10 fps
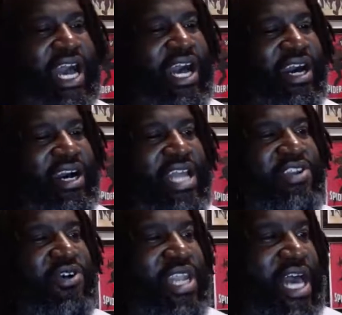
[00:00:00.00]
I
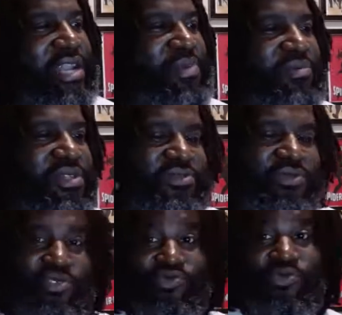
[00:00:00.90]
know a lot of people
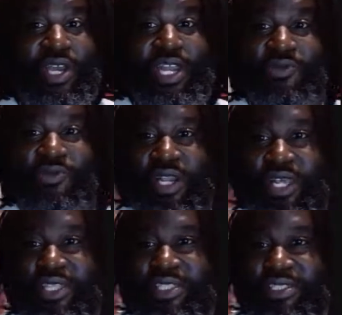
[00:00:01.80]
is really,
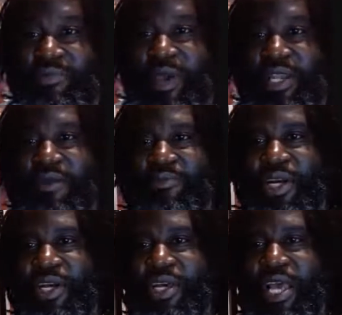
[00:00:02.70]
really anticipating it,
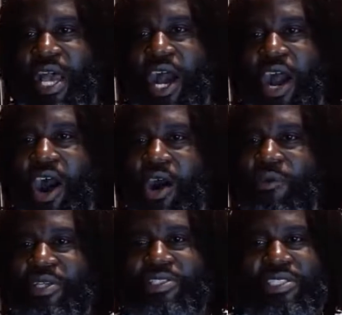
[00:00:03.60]
but I
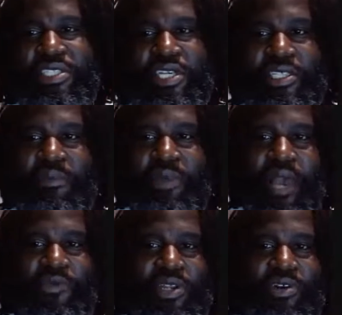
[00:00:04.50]
always just looked at
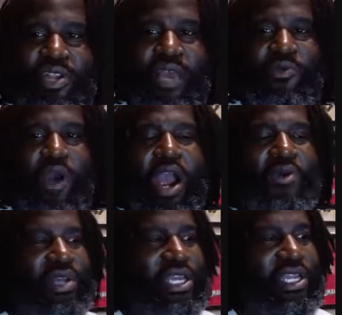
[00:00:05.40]
Black Widow like, why
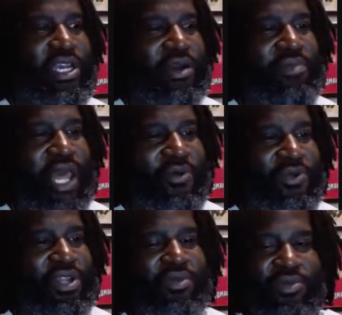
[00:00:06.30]
are we getting a Black
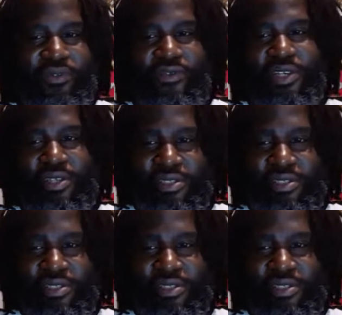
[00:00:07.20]
Widow movie?